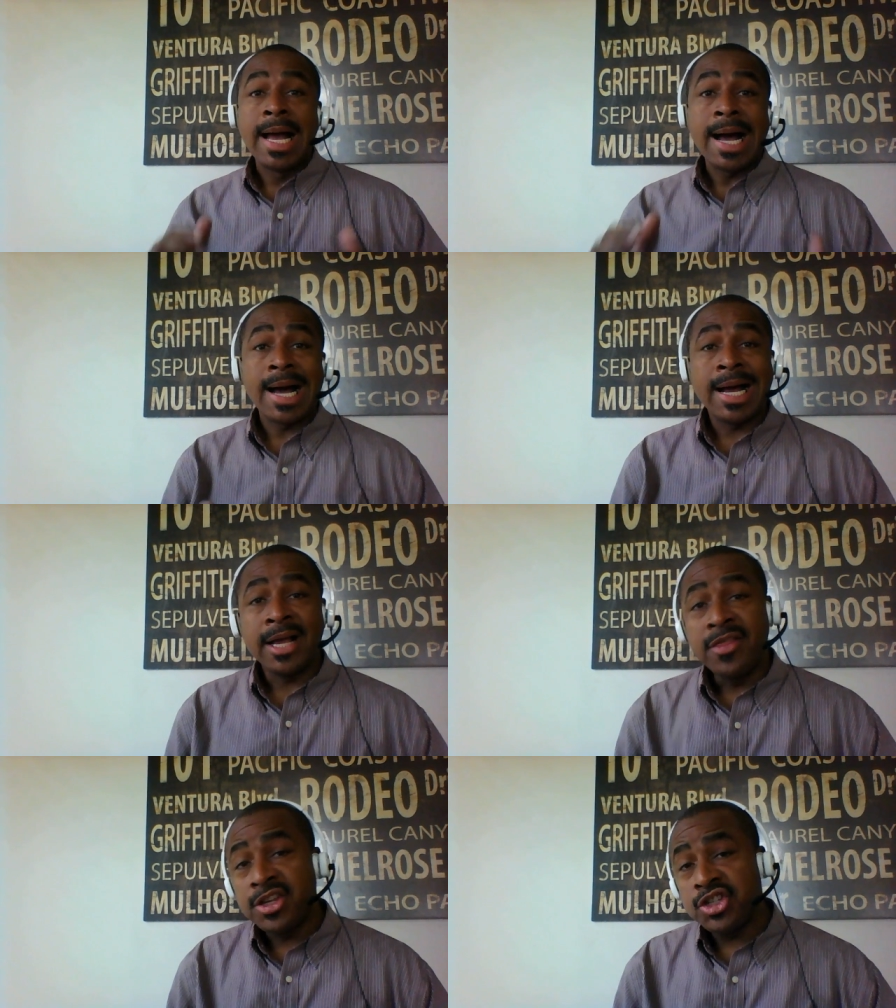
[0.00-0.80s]

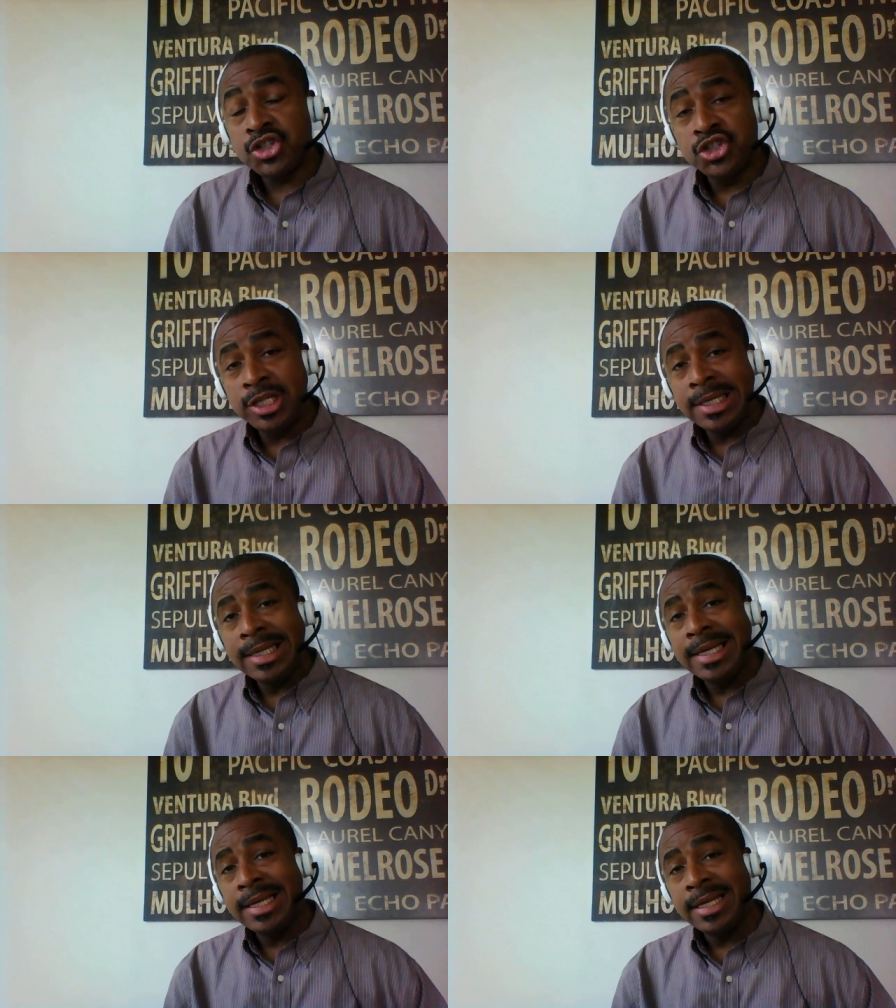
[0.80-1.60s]
Hi, this is
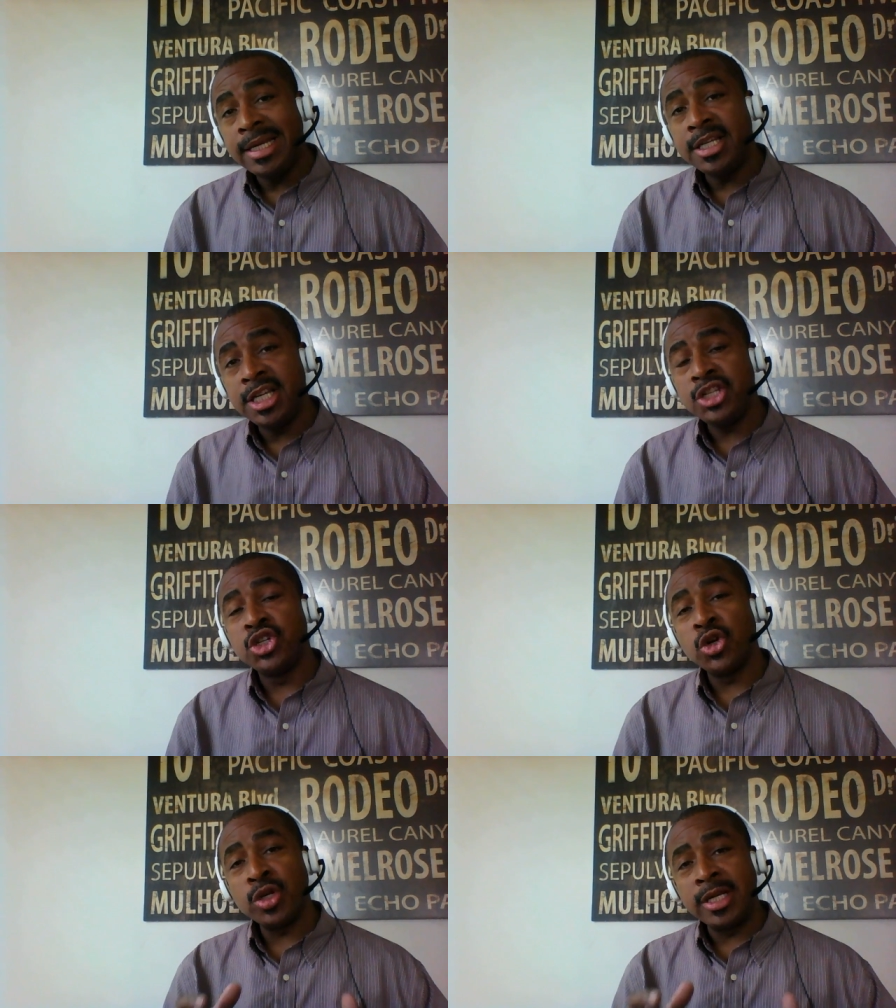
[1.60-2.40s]
GED
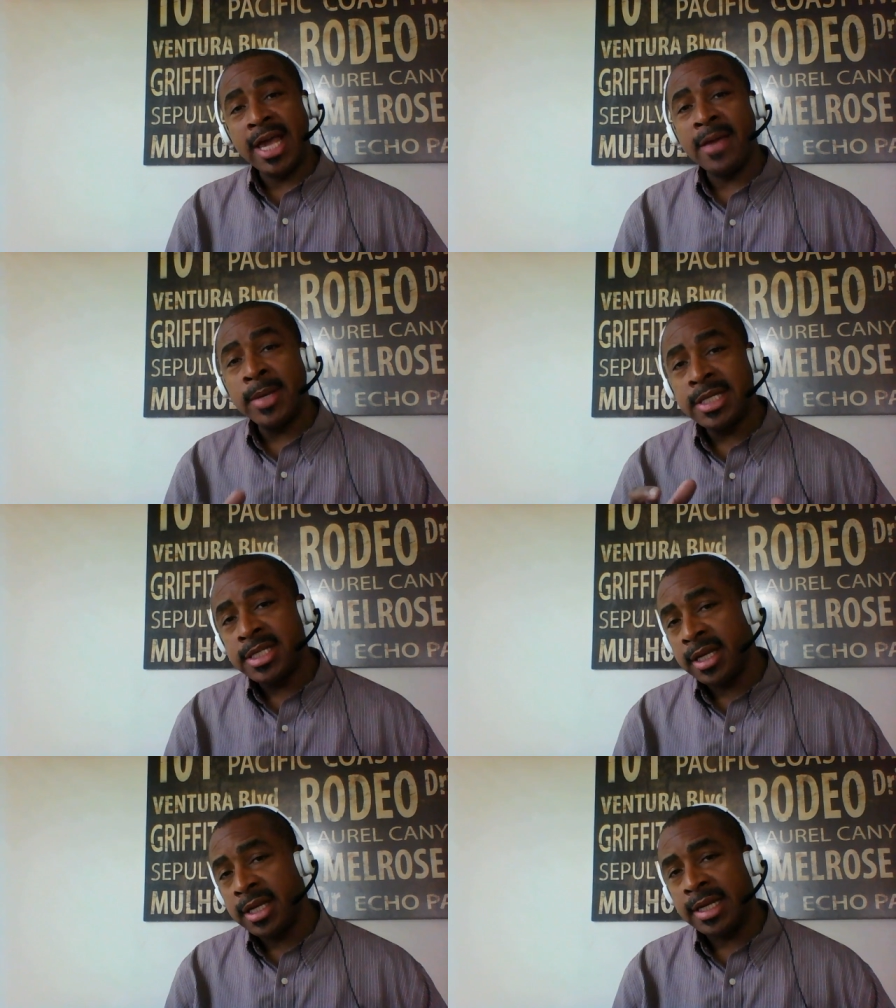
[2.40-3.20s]
teacher Damon
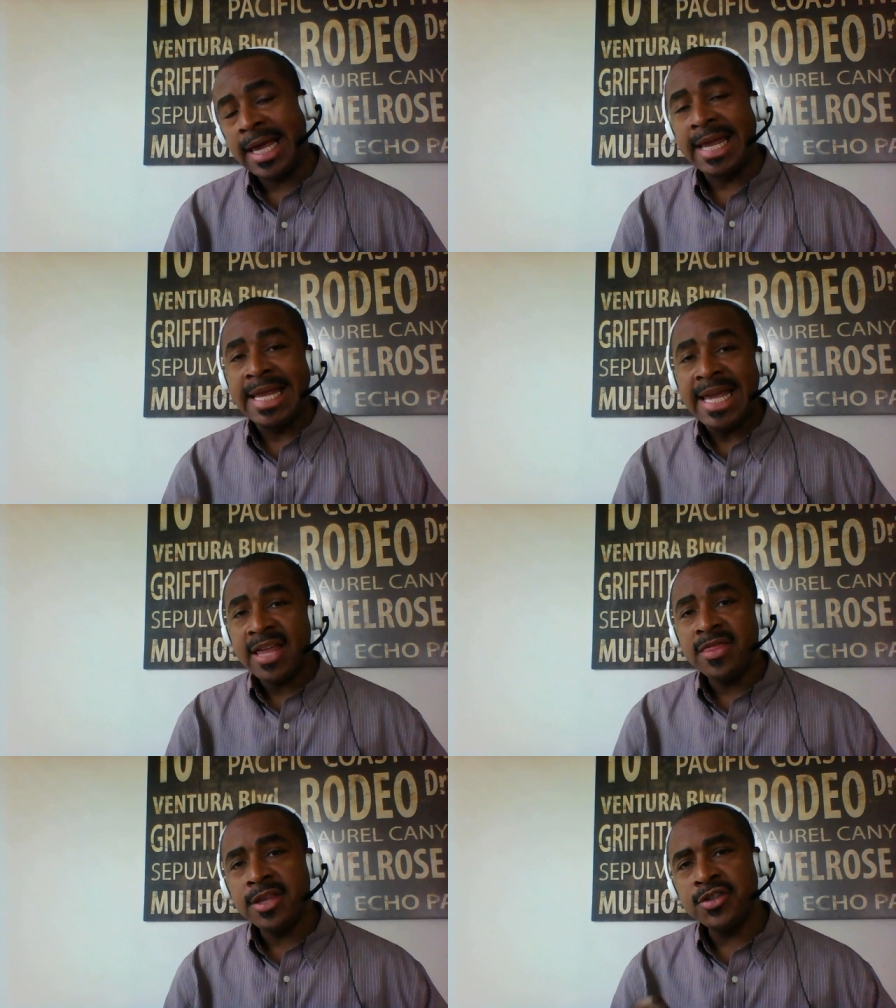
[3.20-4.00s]
Tinnon, and
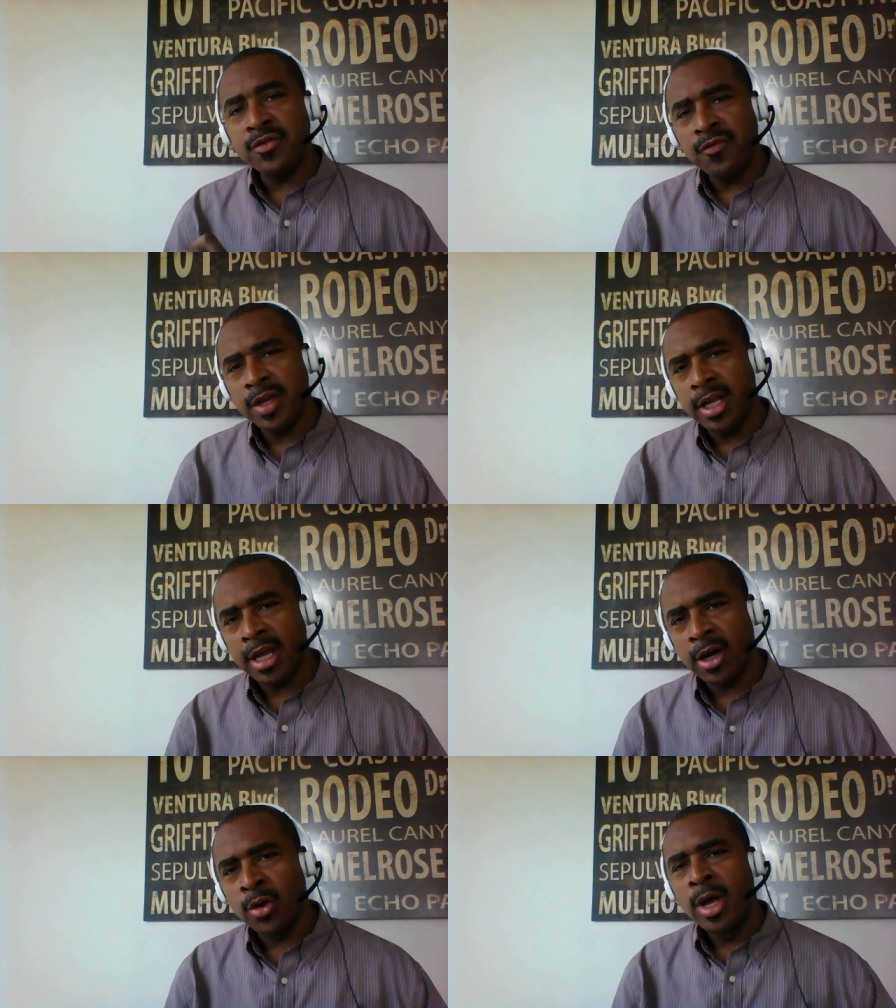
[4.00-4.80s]
in this
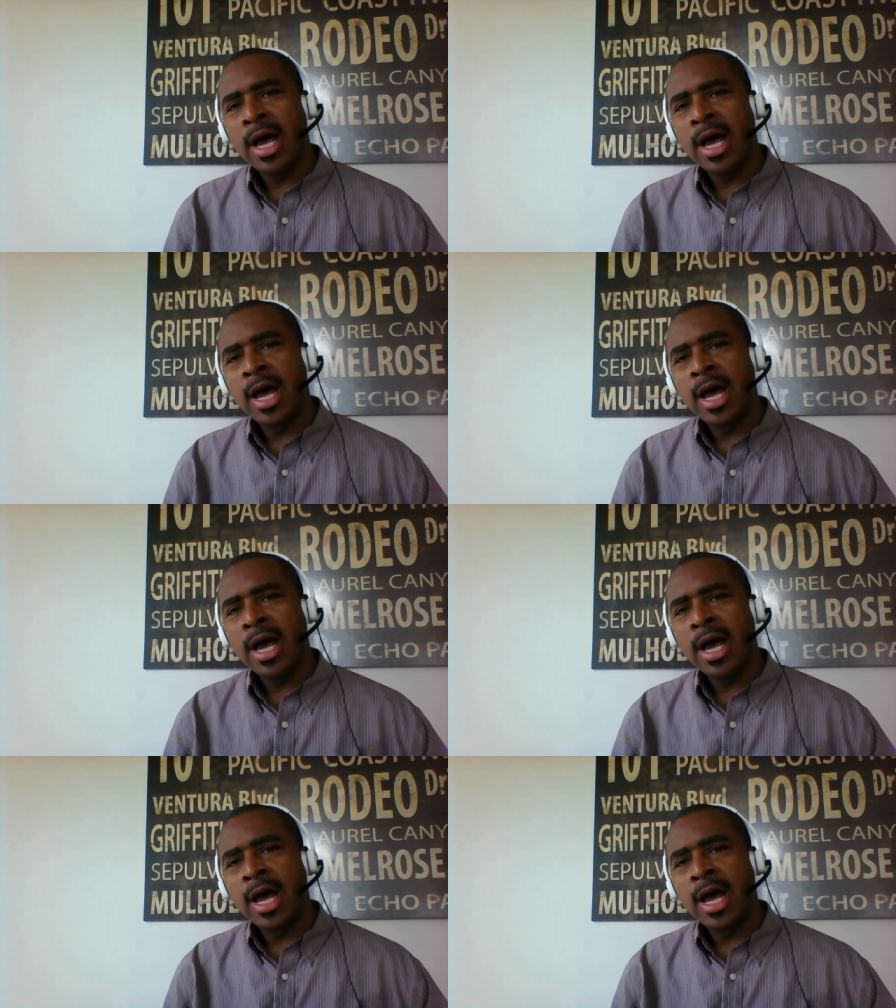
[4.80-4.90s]
video,